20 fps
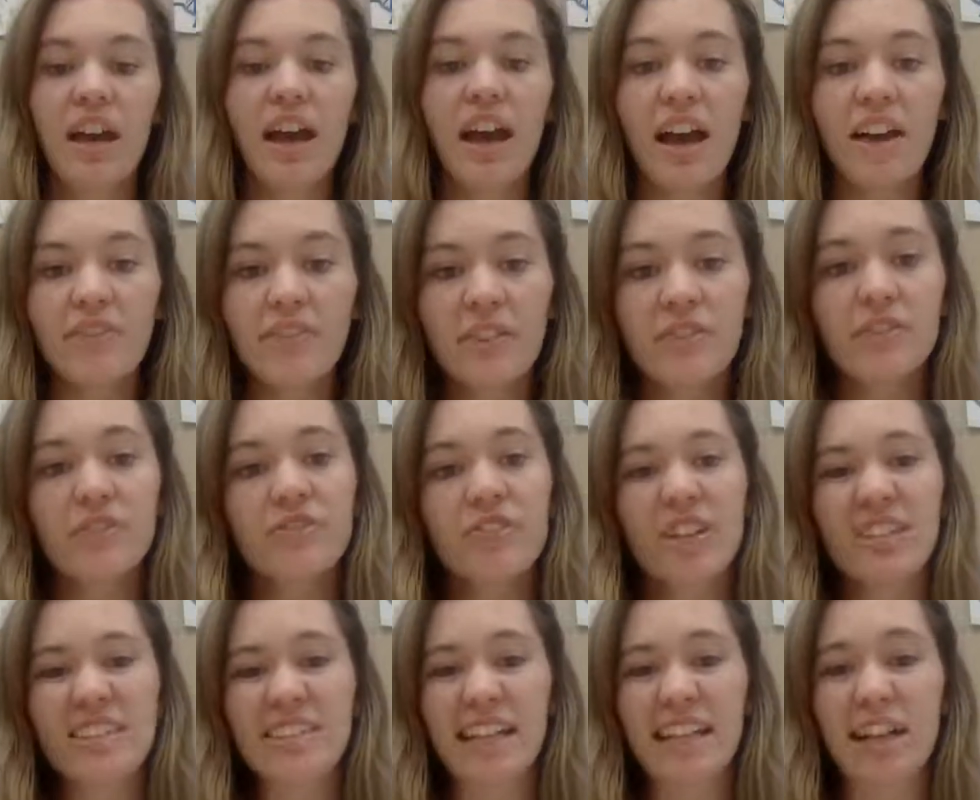Have you ever
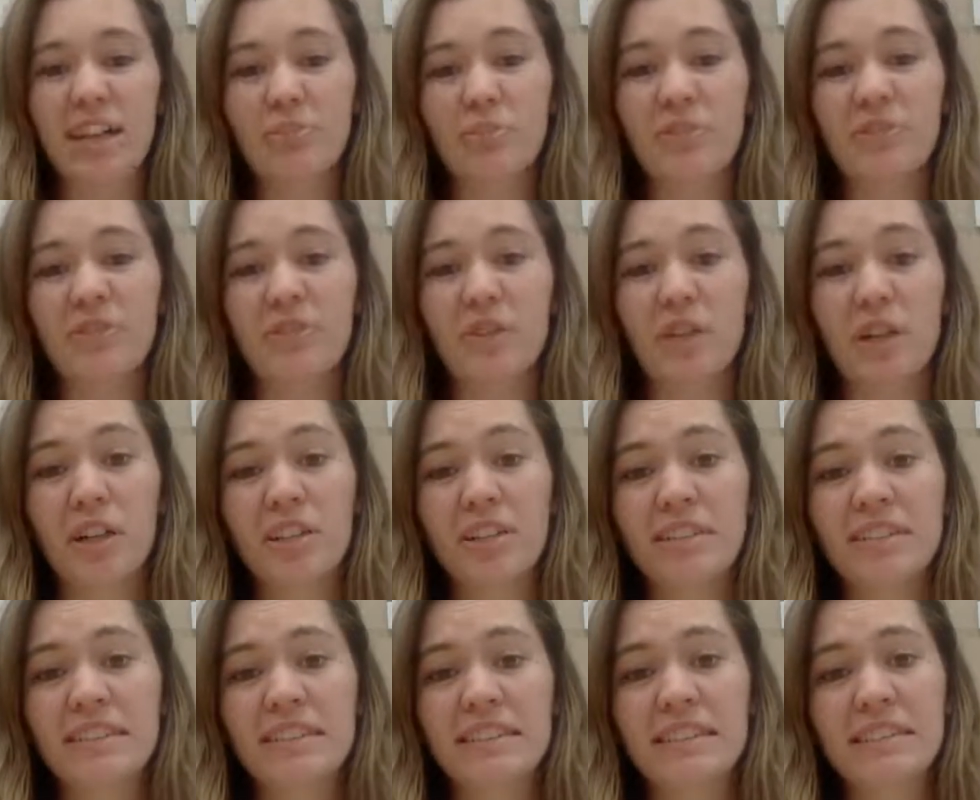felt scared before?
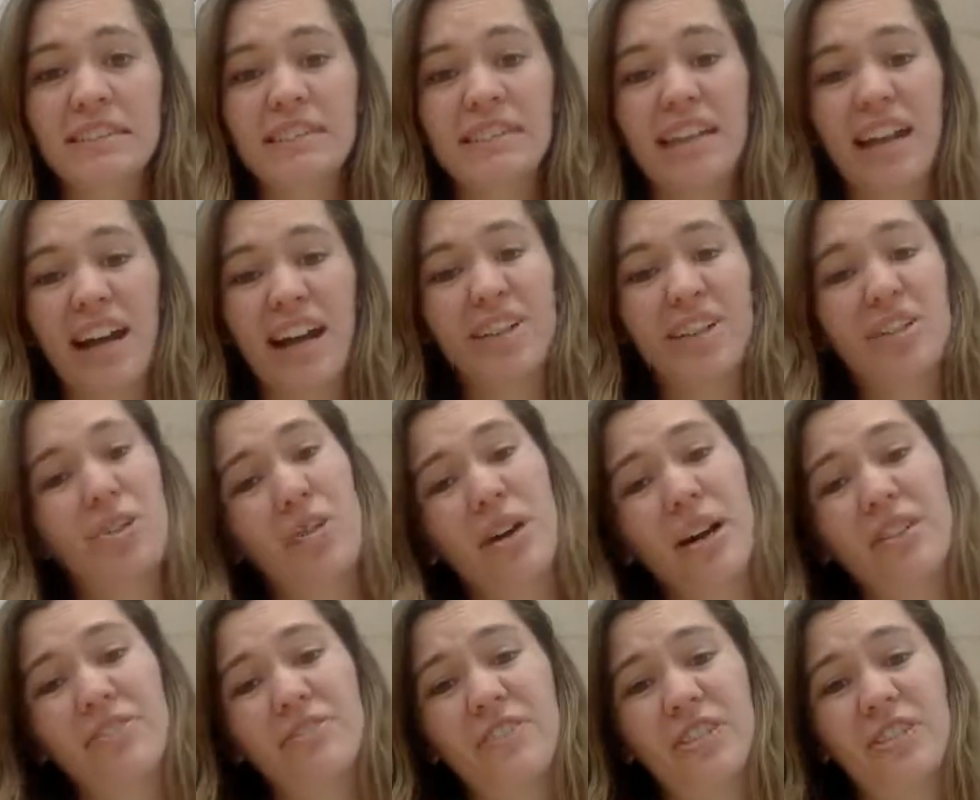I know
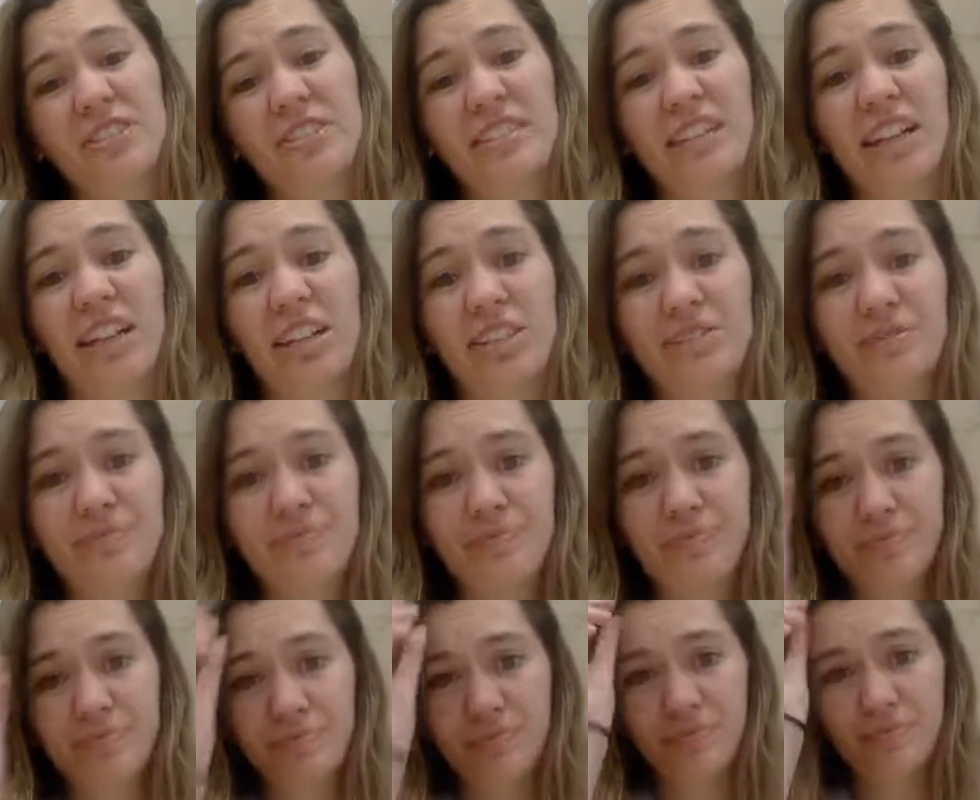I've felt scared.
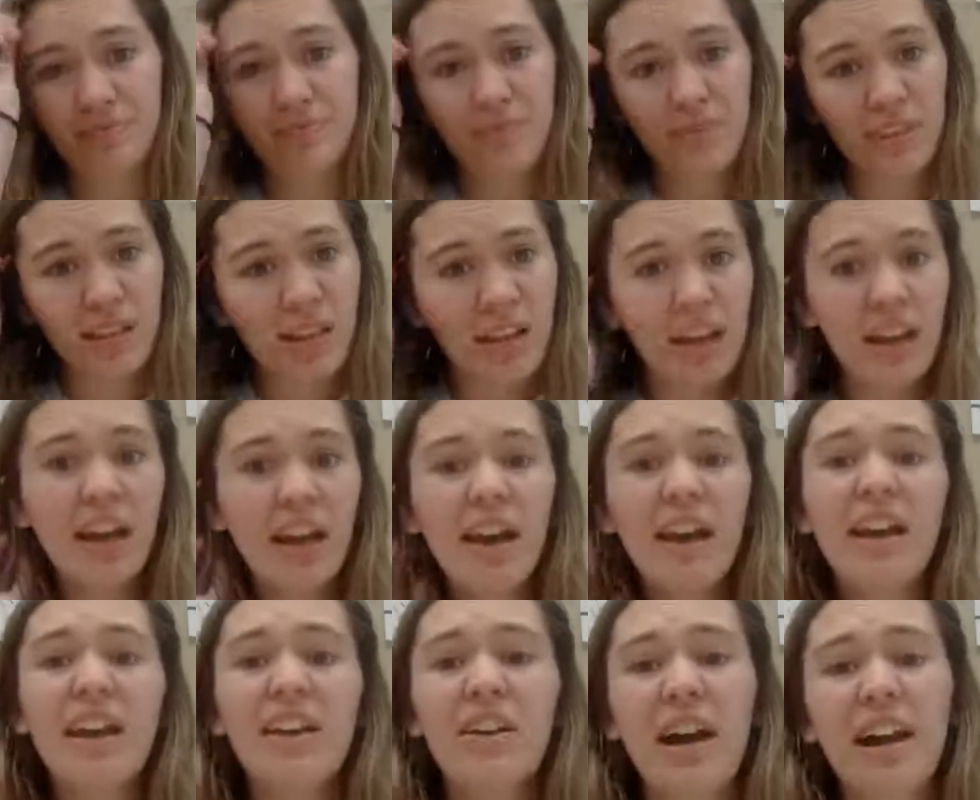
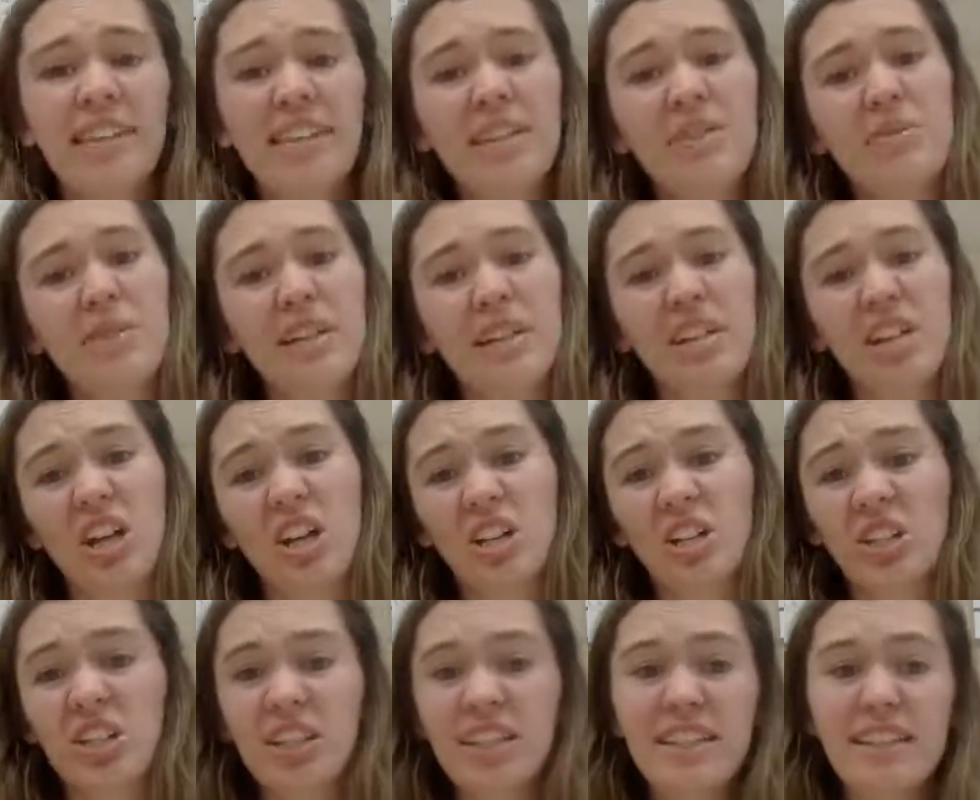I think we can all
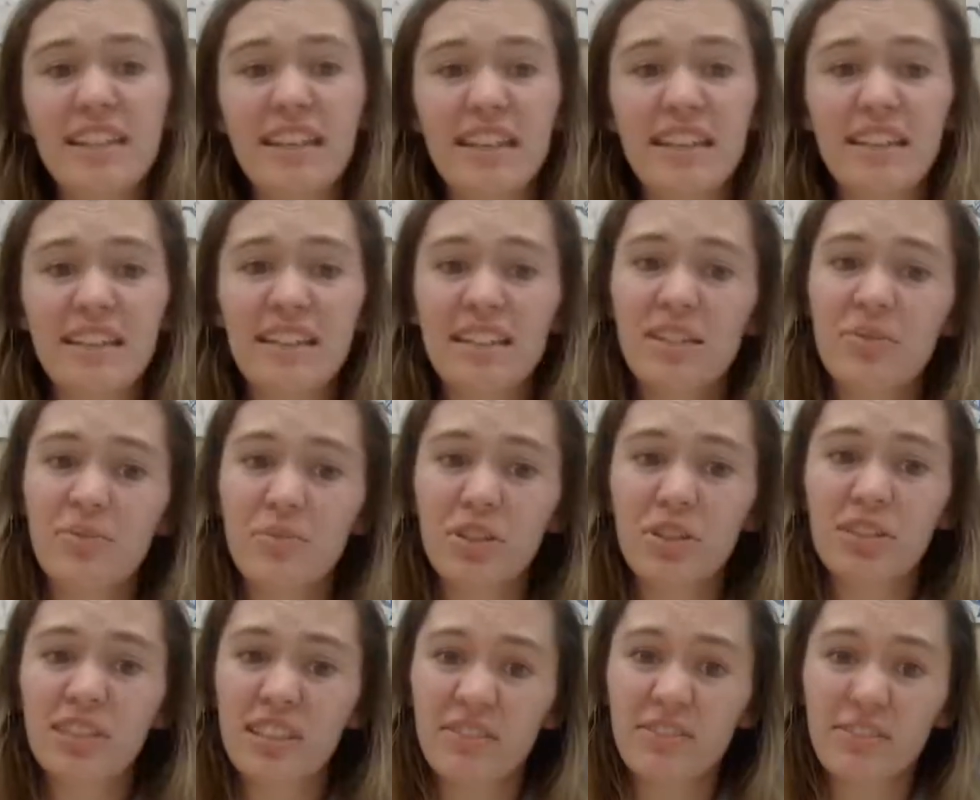agree that this
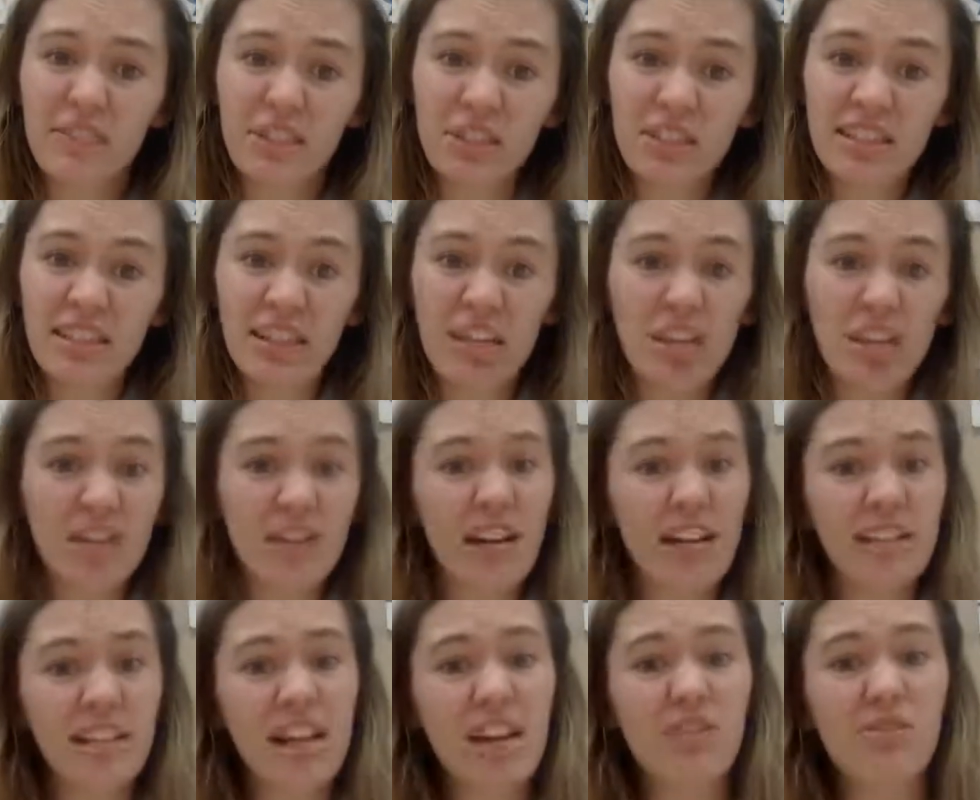world can feel scary right
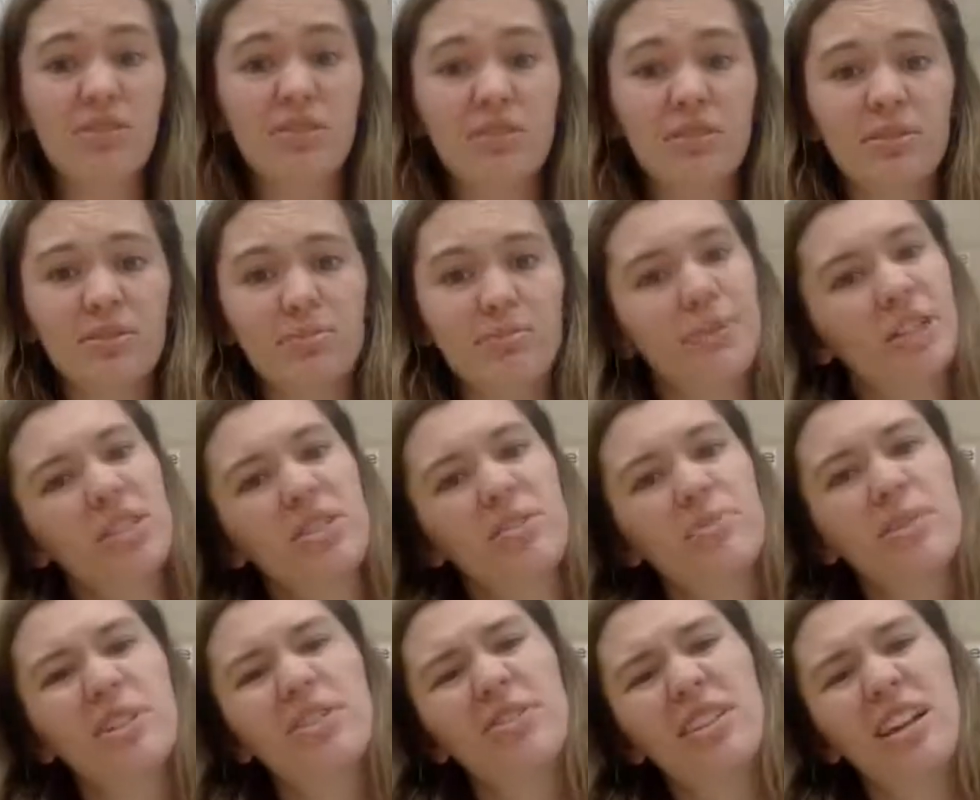now because
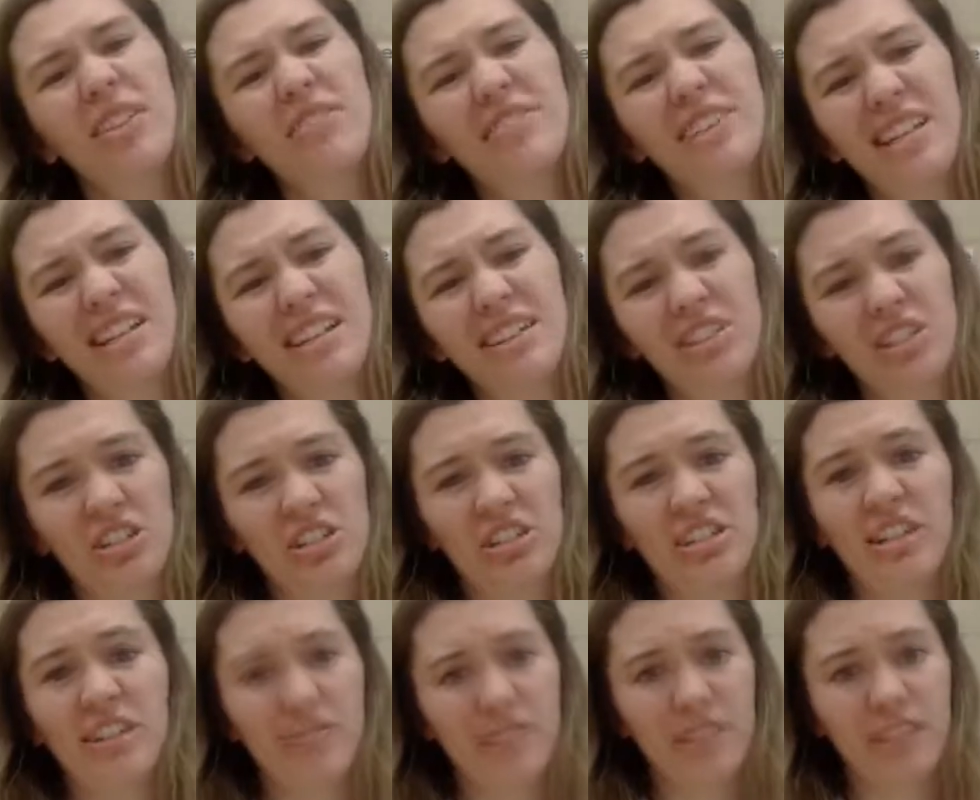we don't have the answers
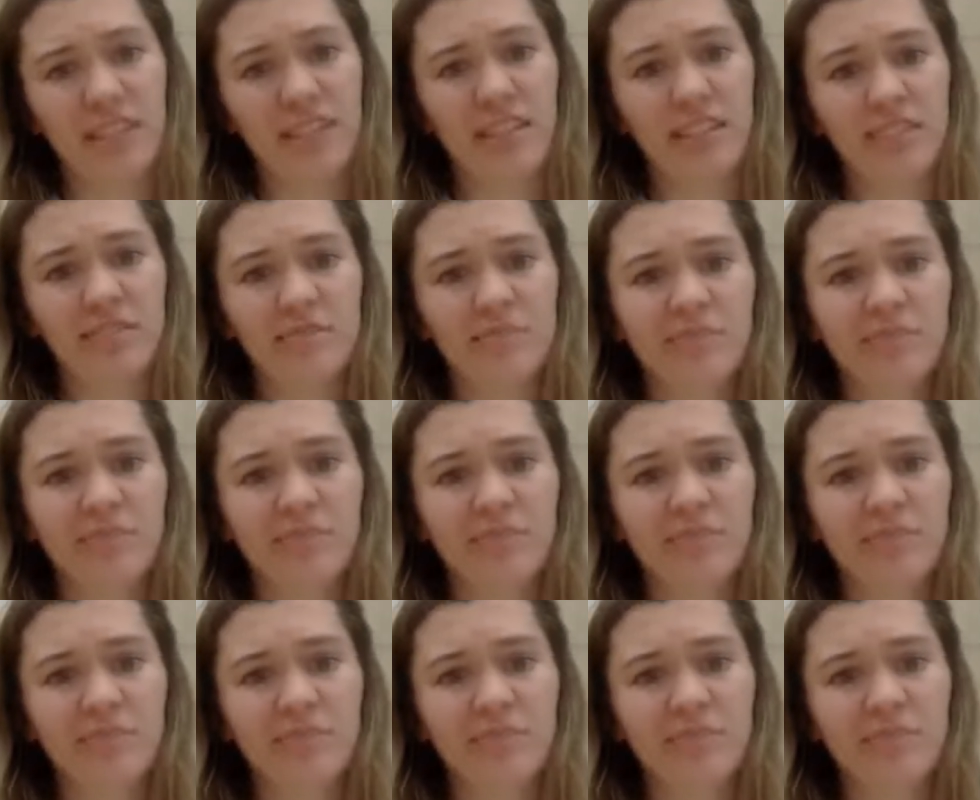to everything.